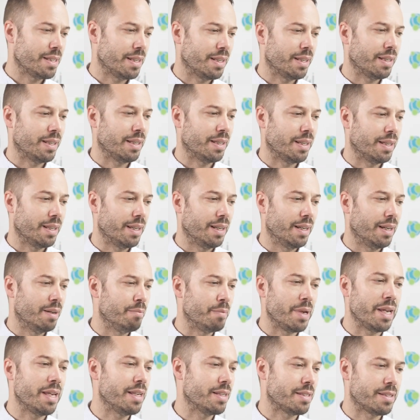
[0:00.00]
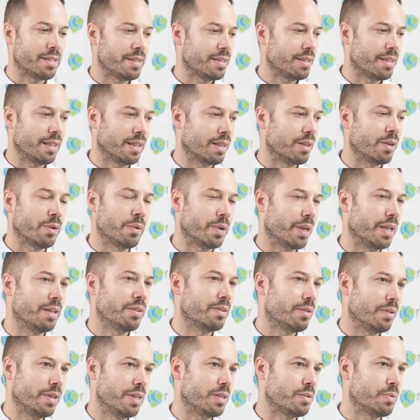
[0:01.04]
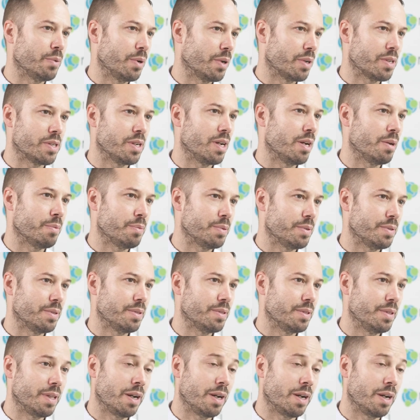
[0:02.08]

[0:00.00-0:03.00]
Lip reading: amazed that going into these workshops